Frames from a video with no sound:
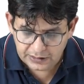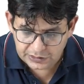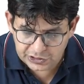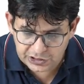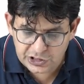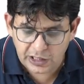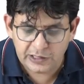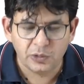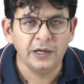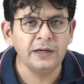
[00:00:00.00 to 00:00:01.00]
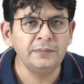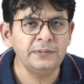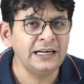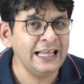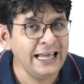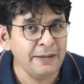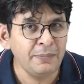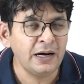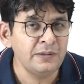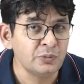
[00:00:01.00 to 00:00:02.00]
Just now I told up that A
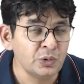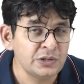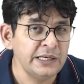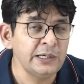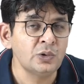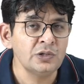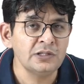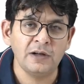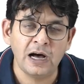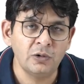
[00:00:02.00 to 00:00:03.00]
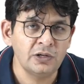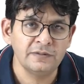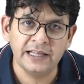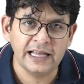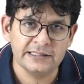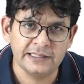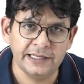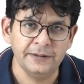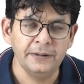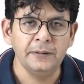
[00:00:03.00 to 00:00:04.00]
part mostly goes out of the
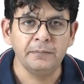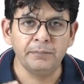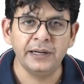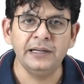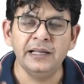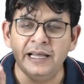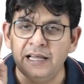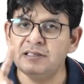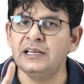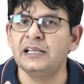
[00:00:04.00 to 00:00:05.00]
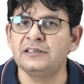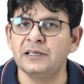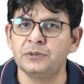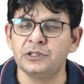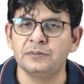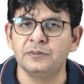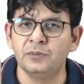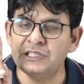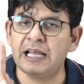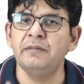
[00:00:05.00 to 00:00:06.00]
cascade. But here is an exception
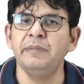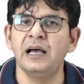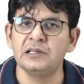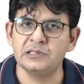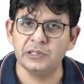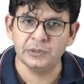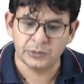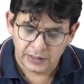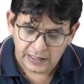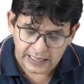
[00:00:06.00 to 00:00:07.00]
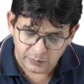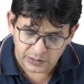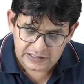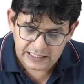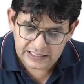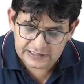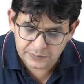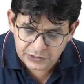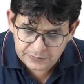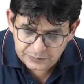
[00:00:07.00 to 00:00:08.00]
which can be asked to you. And what is an
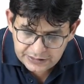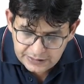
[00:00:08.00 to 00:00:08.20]
exception?